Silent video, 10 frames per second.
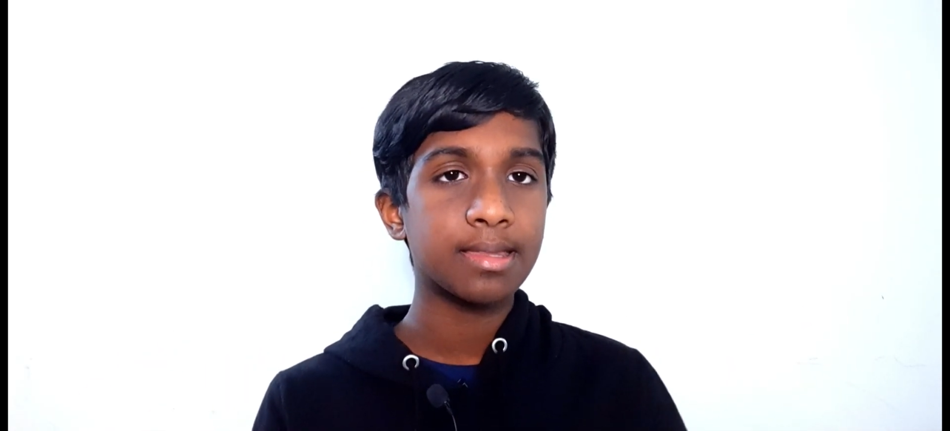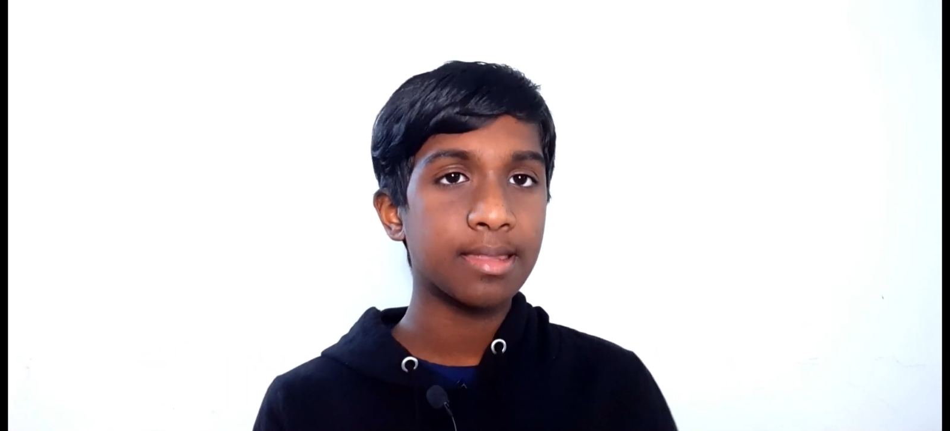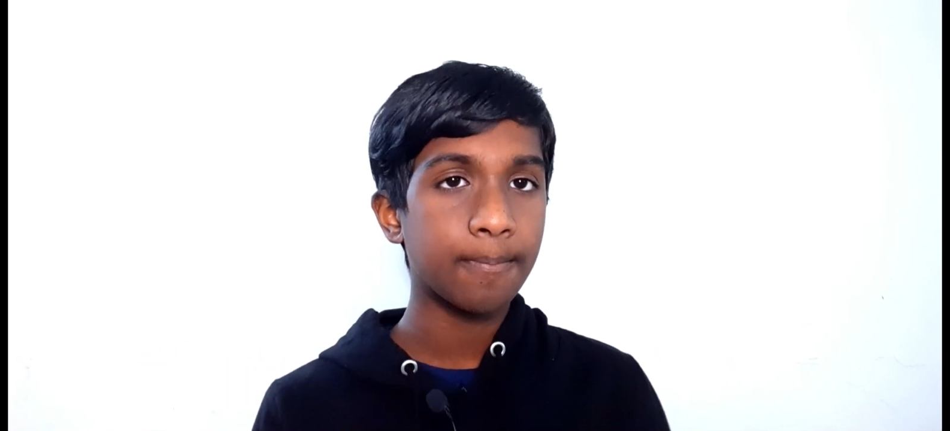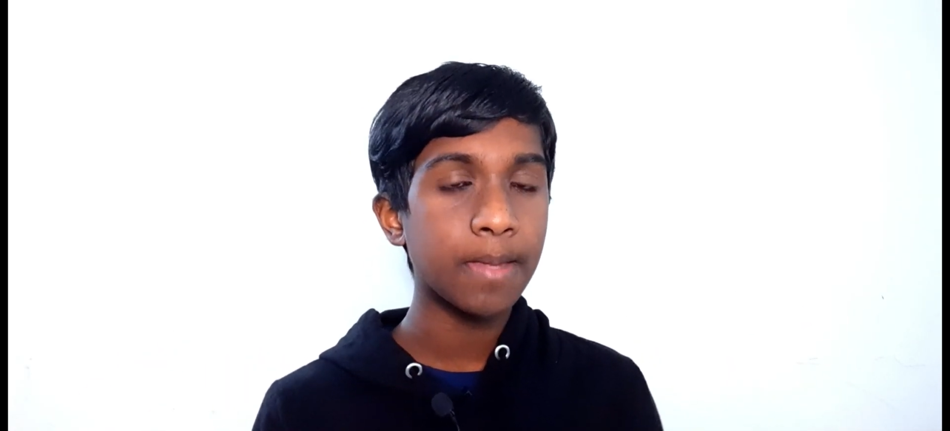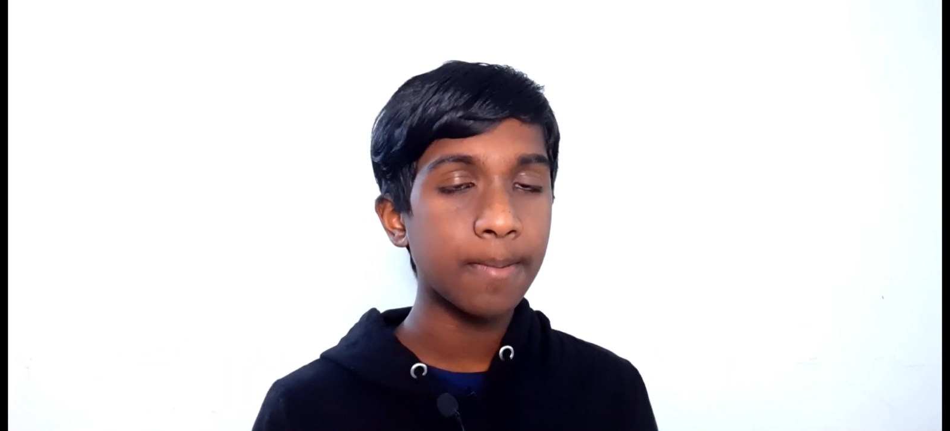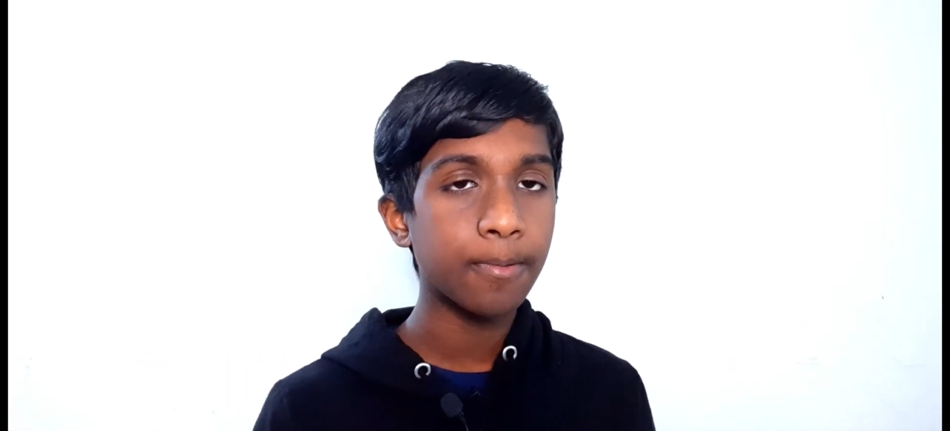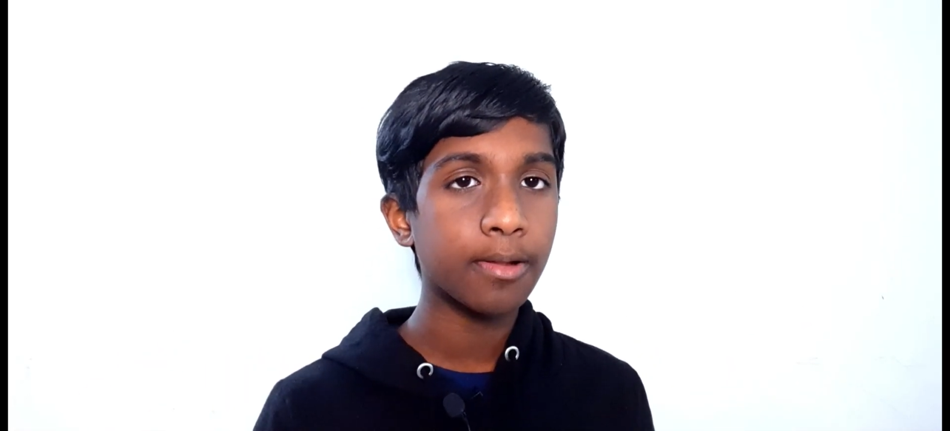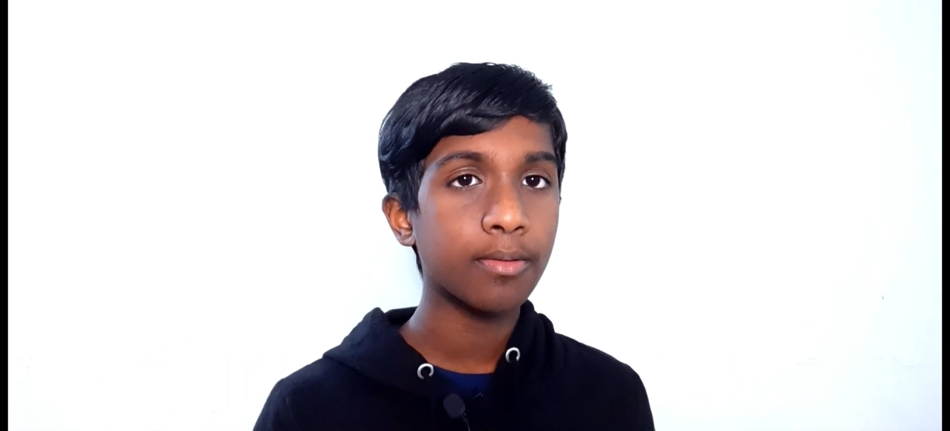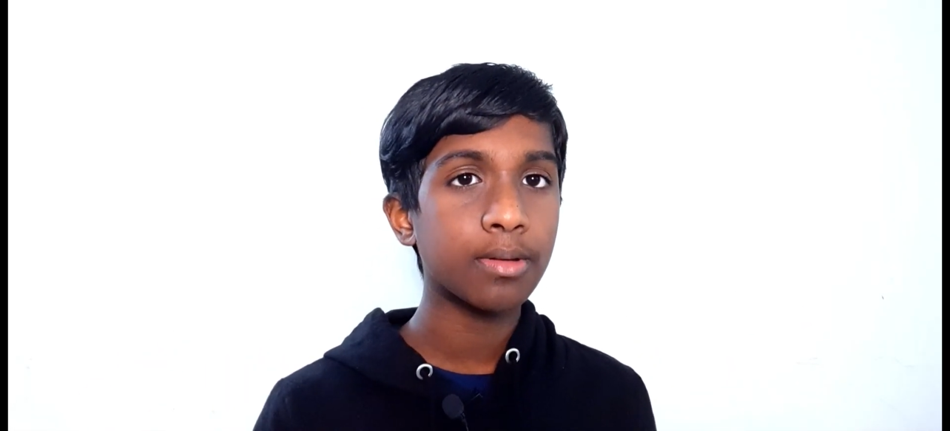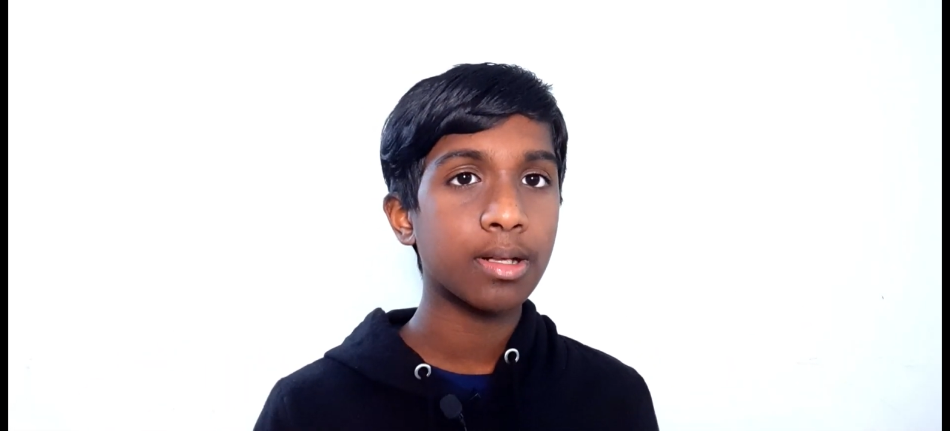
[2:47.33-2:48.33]
the
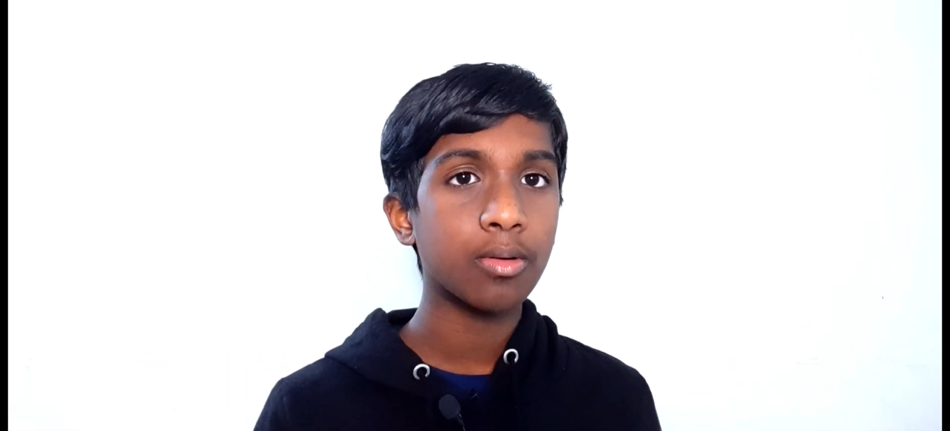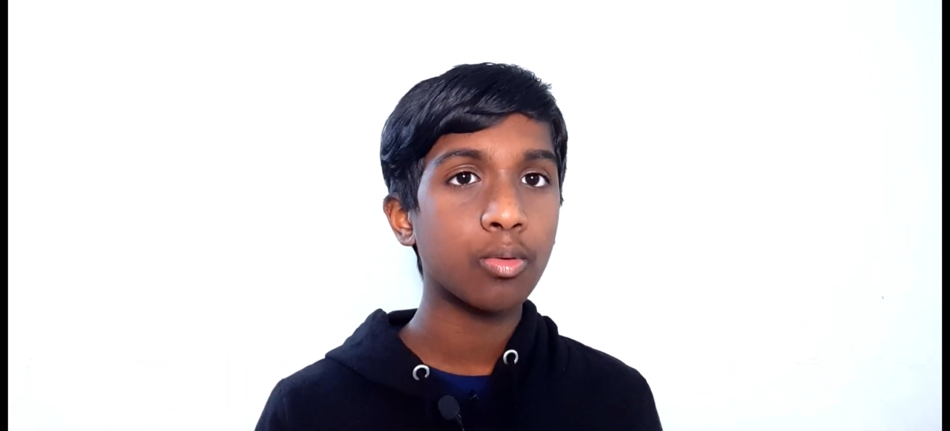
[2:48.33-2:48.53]
people